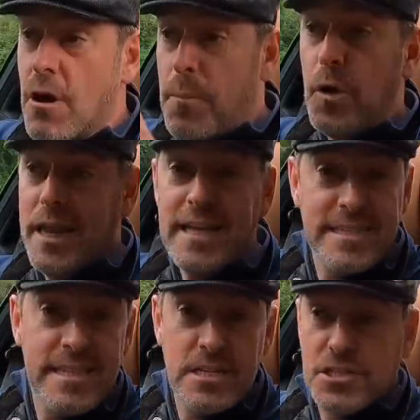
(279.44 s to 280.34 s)
I'll put links
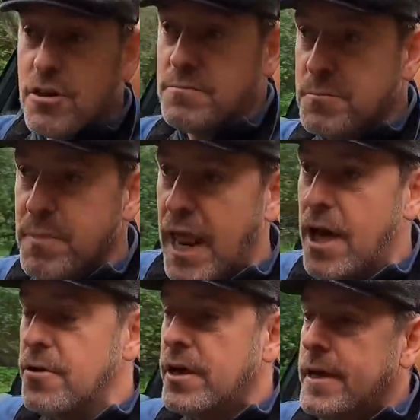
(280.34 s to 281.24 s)
in the description
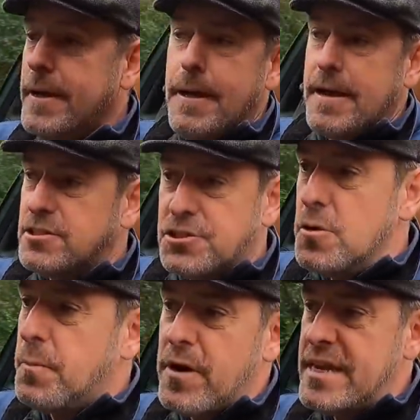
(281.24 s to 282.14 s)
below. It's
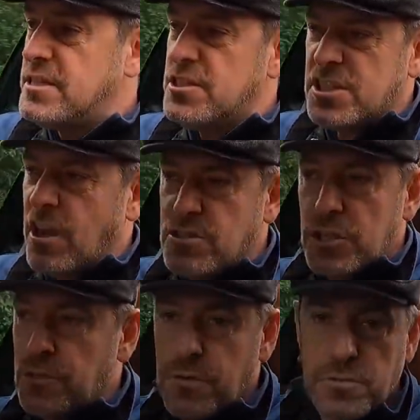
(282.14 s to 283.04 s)
super easy, just go to
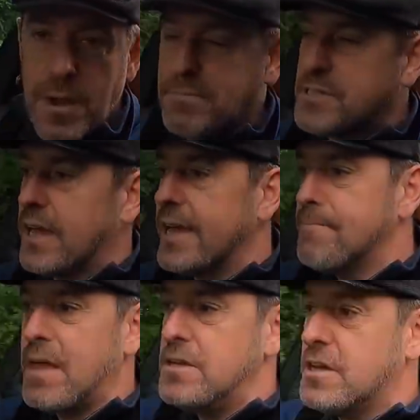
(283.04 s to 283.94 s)
Goodwood's website
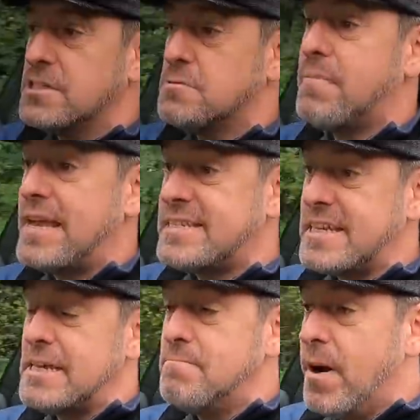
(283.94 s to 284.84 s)
and you can just
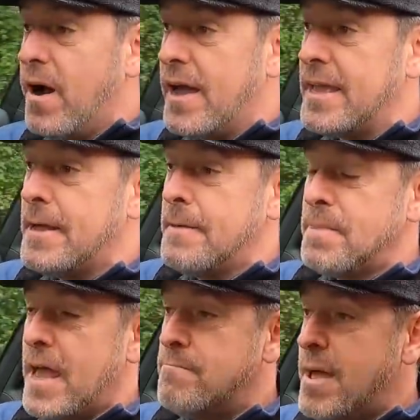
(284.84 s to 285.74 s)
basically buy
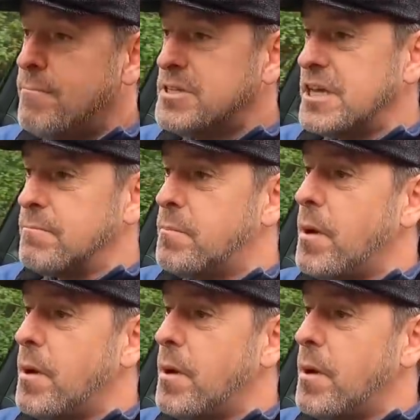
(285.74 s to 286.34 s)
a membership.